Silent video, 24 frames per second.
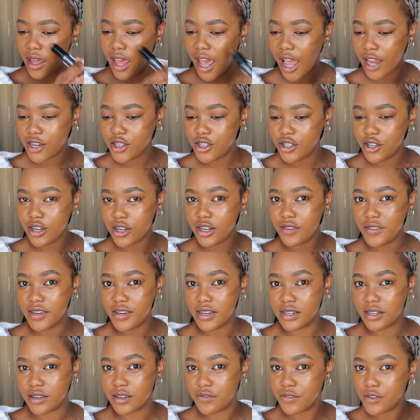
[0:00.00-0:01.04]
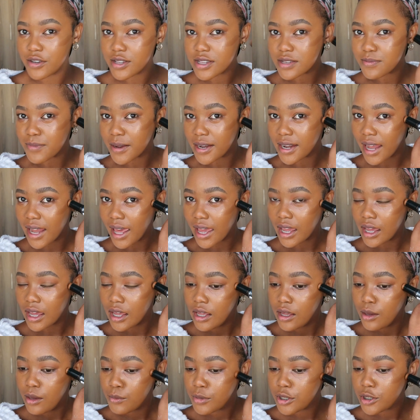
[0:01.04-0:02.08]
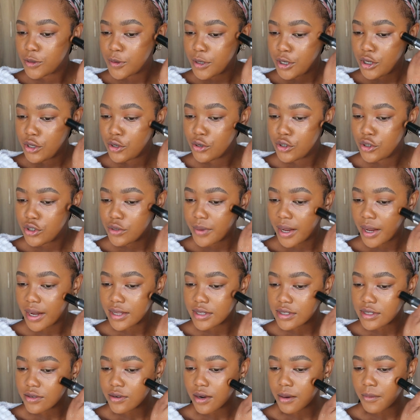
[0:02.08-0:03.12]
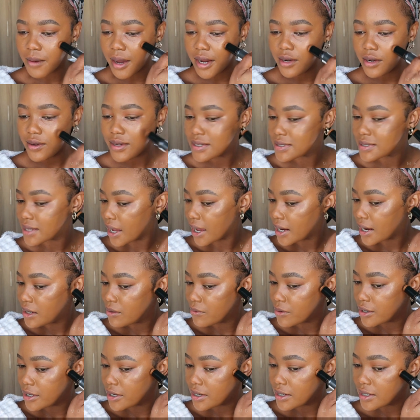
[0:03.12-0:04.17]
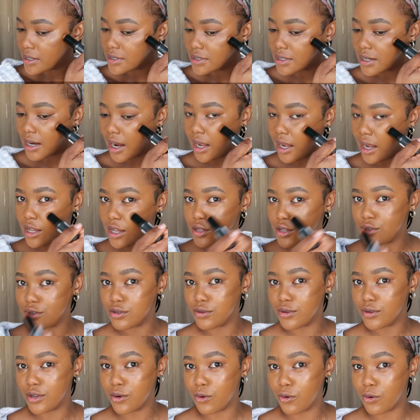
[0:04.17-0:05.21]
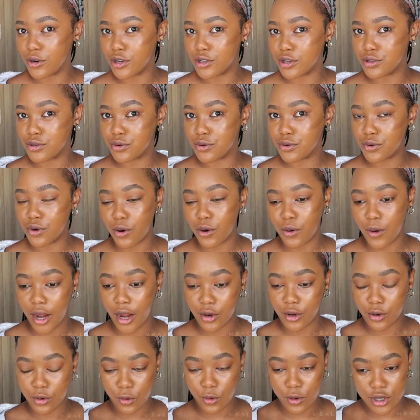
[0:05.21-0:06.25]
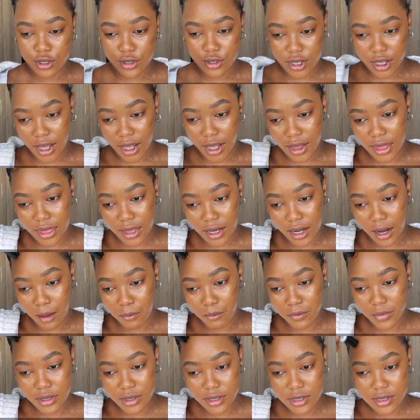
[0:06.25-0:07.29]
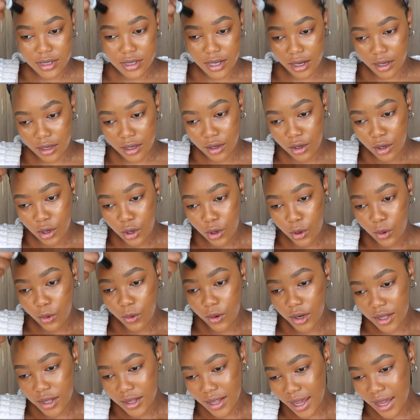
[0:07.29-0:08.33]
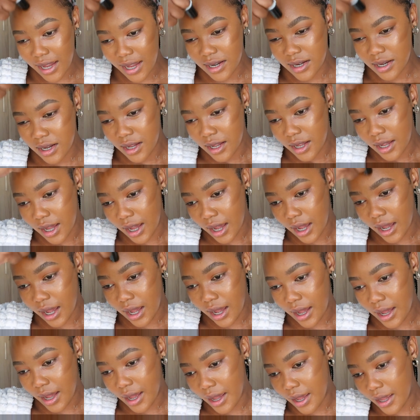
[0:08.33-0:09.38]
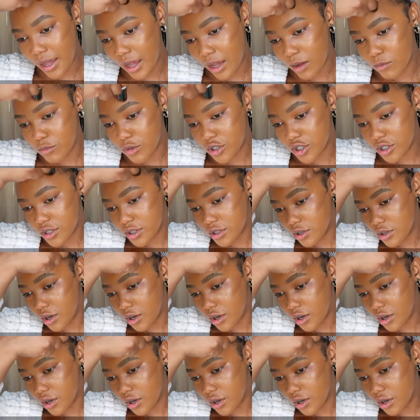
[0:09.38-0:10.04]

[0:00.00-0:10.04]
actually not even a difference, but like between YouTube and Instagram, I know exactly what it is that I need to do in order to grow and in order to get the numbers and all of that. I am just